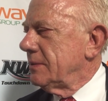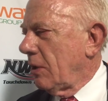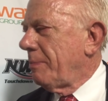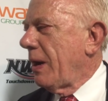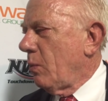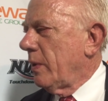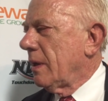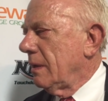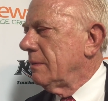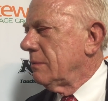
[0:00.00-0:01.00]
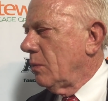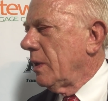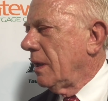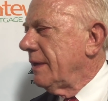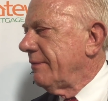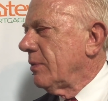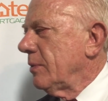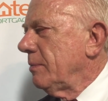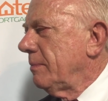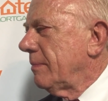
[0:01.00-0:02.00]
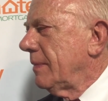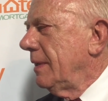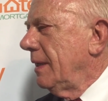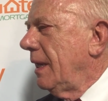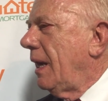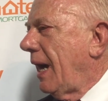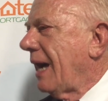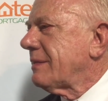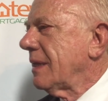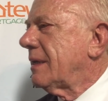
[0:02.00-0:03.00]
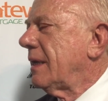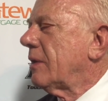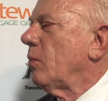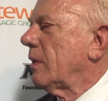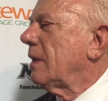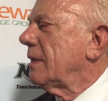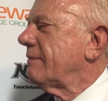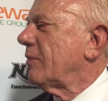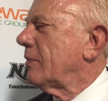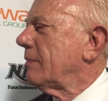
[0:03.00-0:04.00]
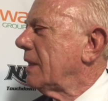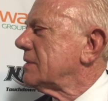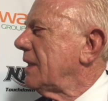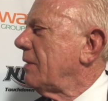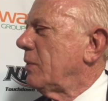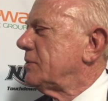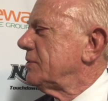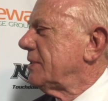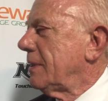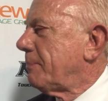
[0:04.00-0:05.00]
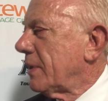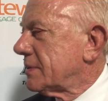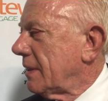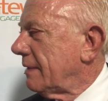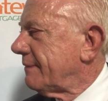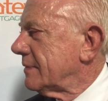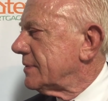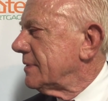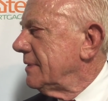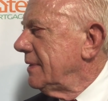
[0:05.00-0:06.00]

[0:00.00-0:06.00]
Talk about win a living room. I think he can win a living room. That's not what you see in a press conference.